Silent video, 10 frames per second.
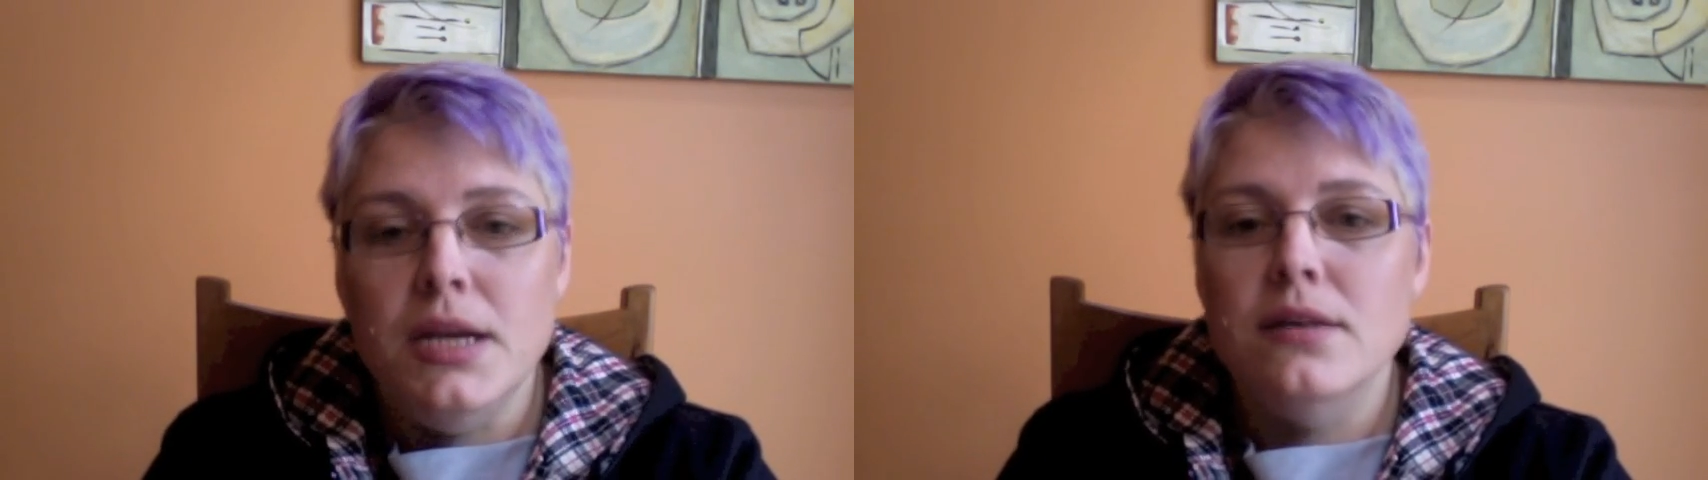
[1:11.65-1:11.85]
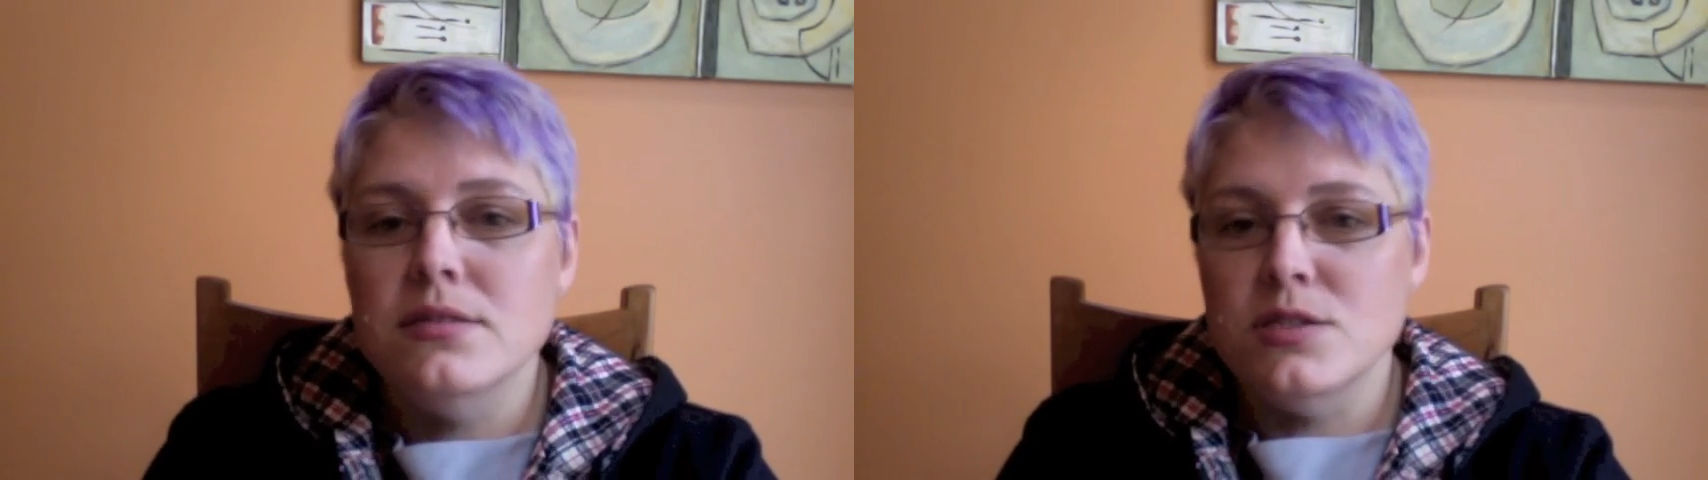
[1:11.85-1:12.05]

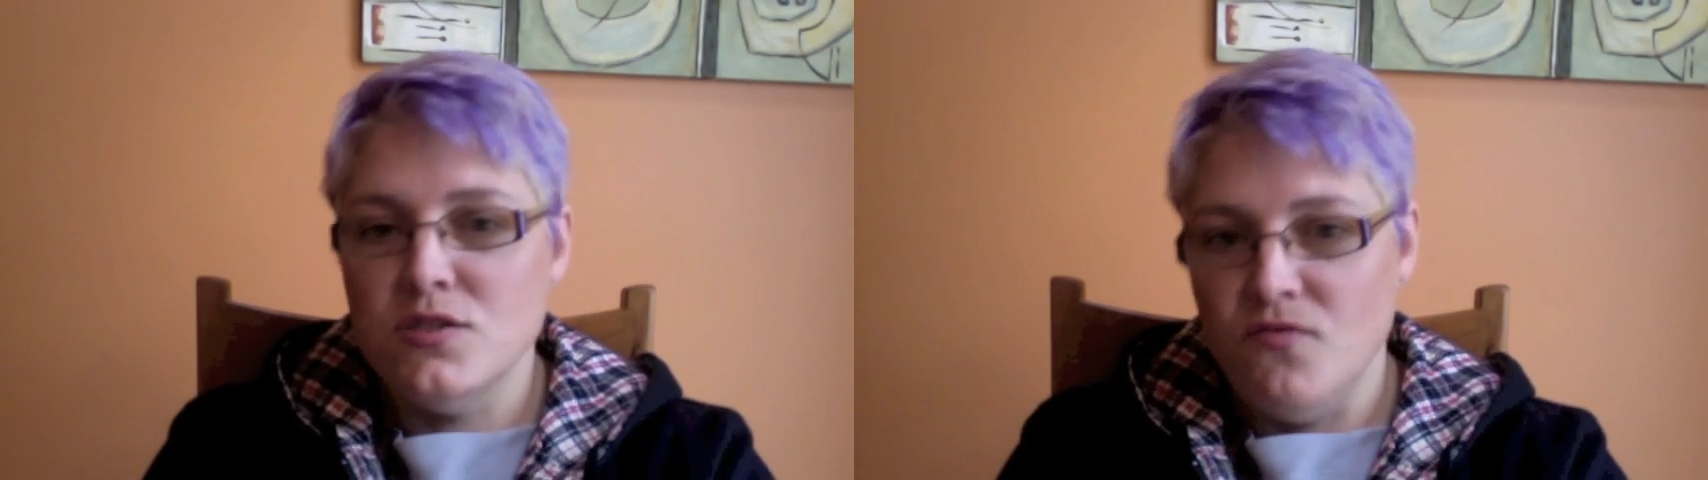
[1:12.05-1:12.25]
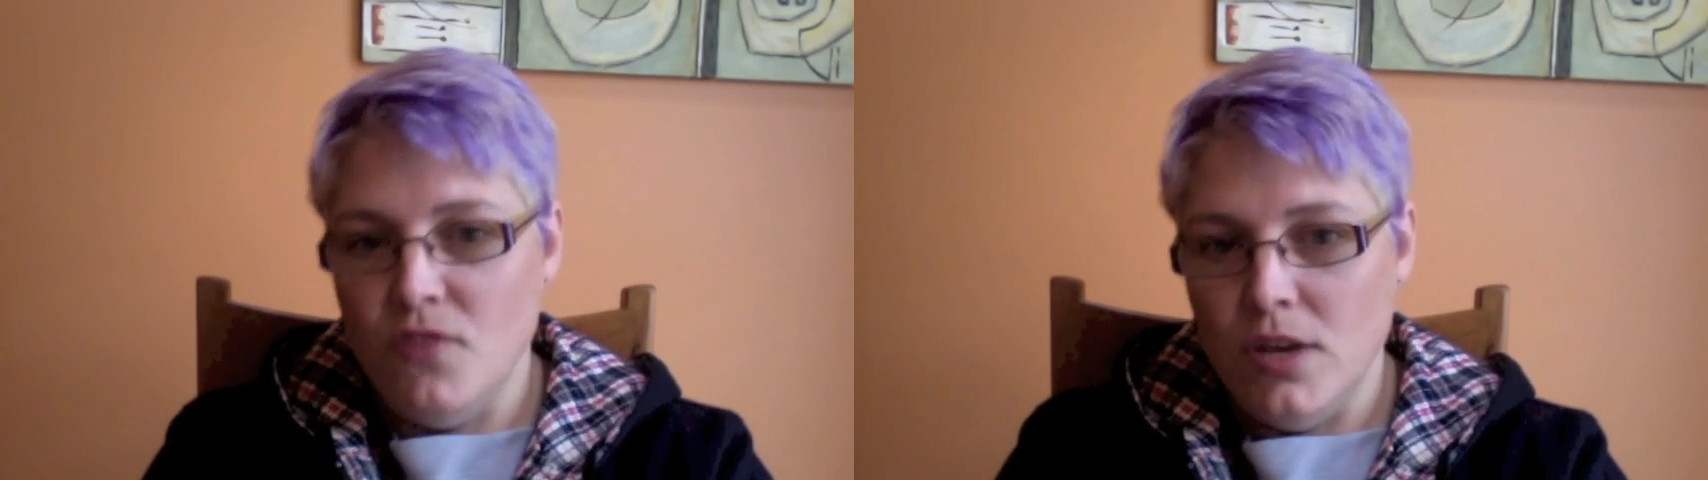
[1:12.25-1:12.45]
else's
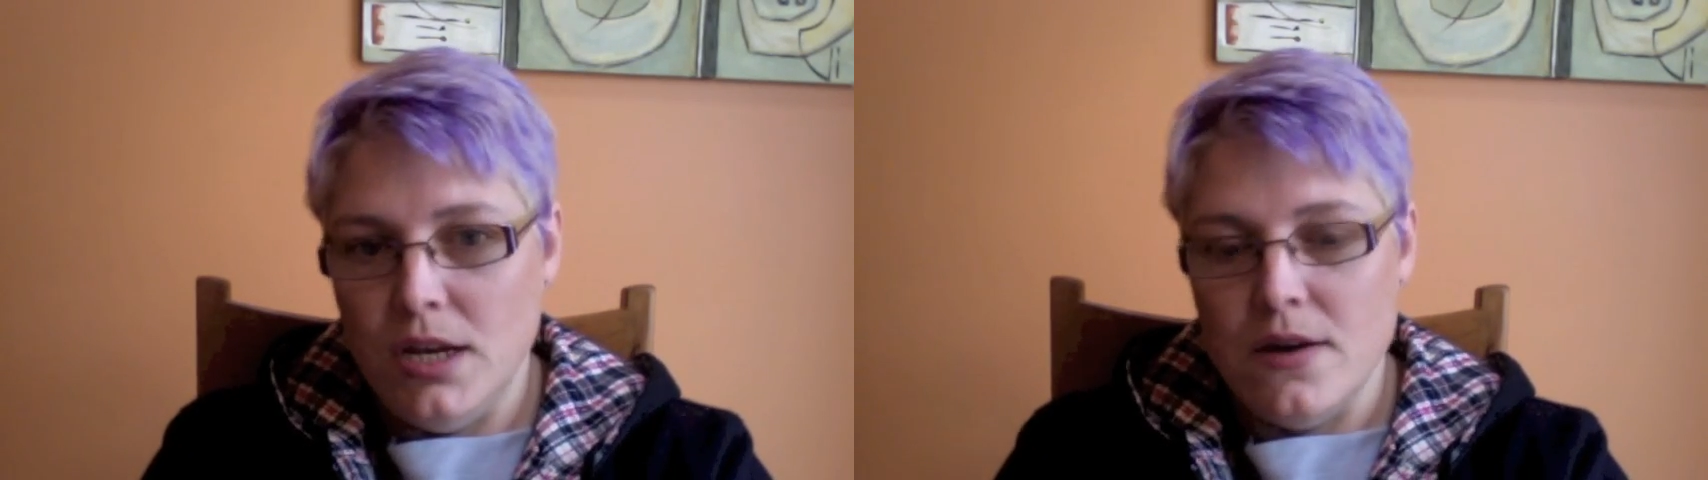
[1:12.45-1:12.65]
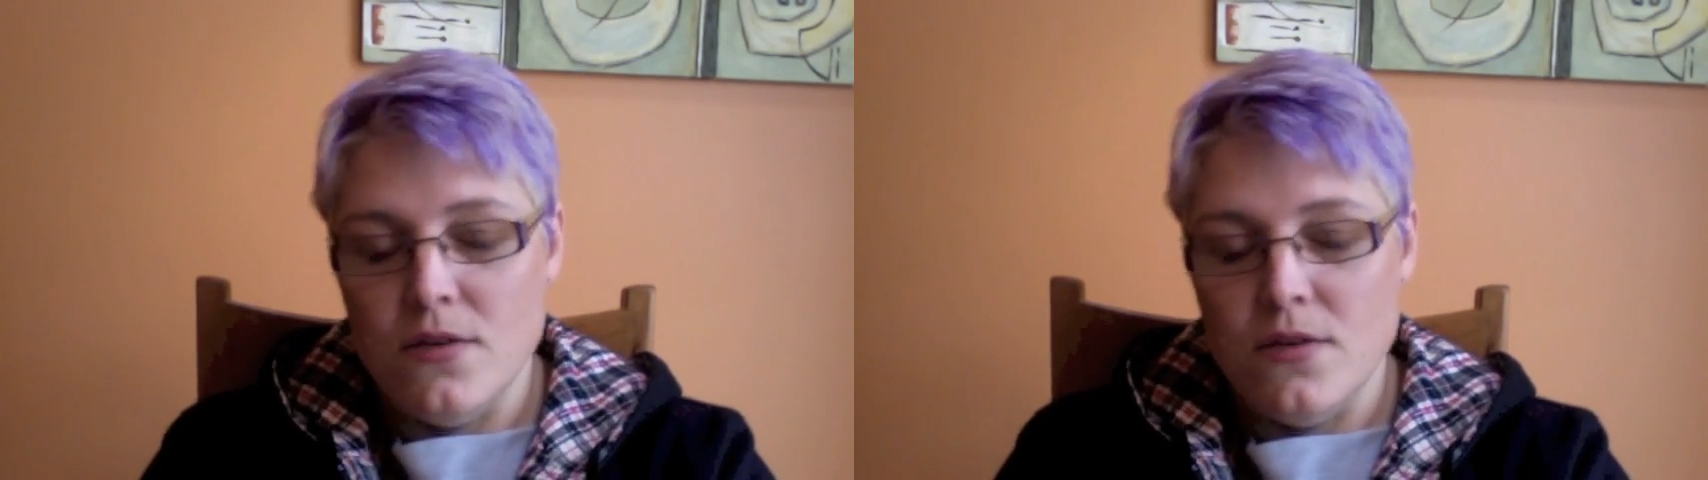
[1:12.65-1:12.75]
video,